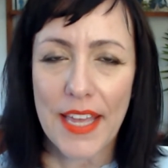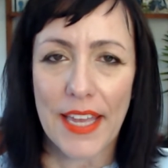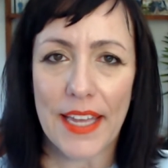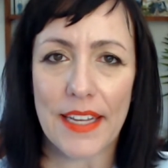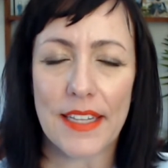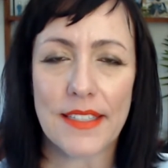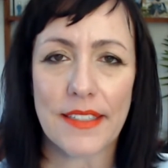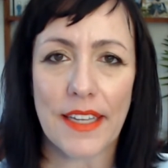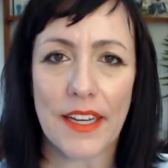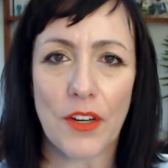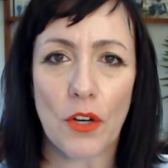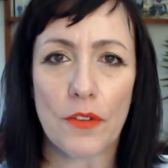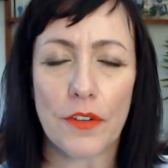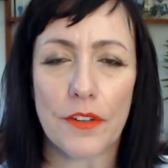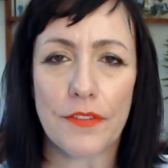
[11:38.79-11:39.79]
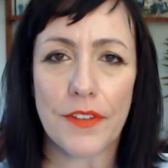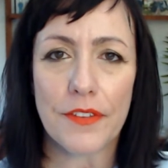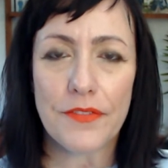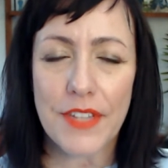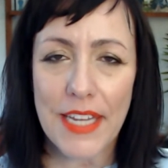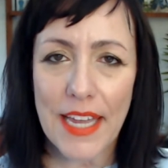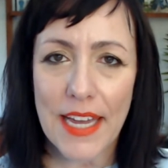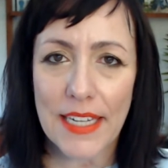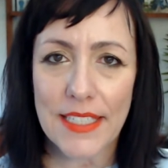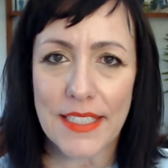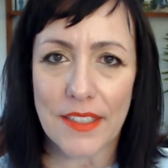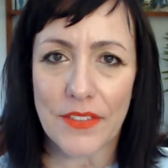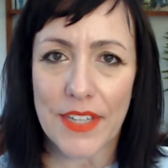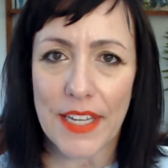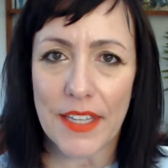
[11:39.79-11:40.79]
and it's got over 50
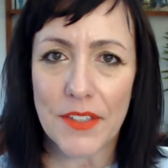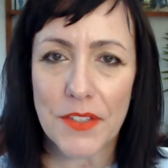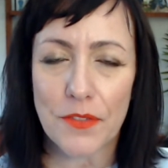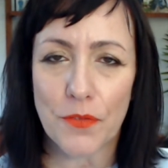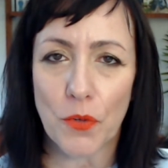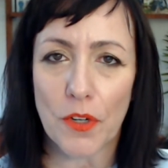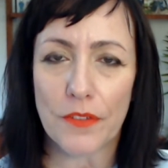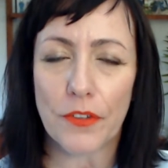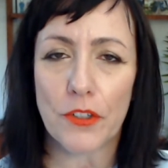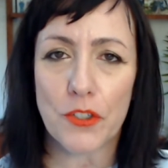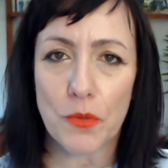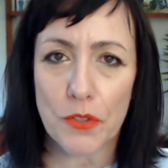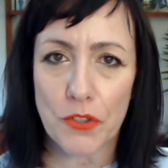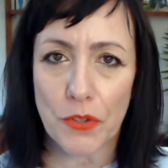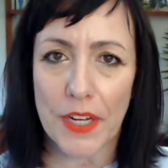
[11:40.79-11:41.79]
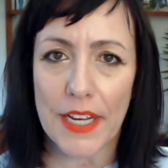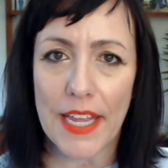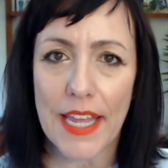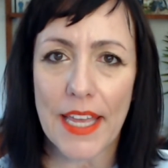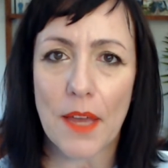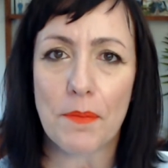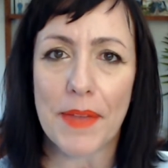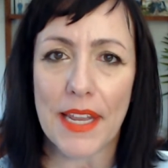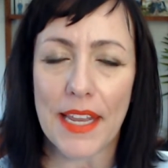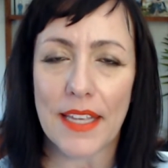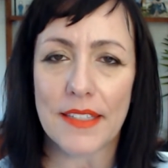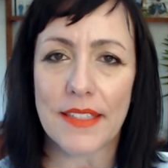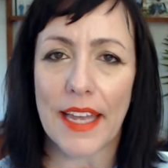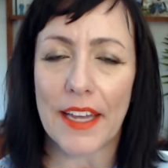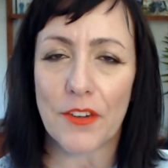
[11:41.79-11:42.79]
activities for virtual training,
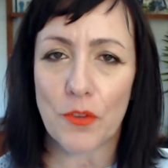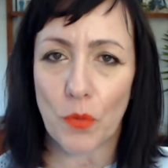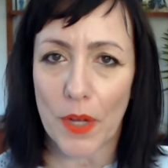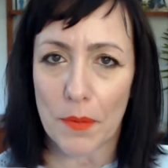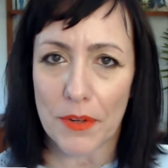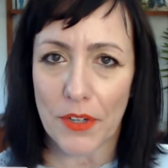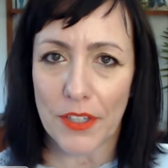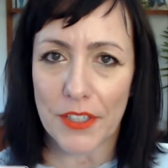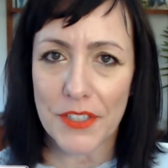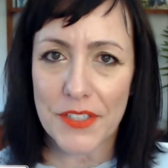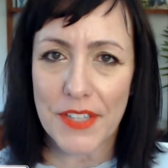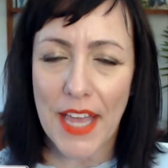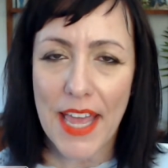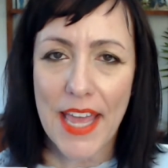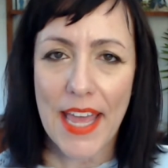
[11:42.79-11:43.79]
meetings, and webinars.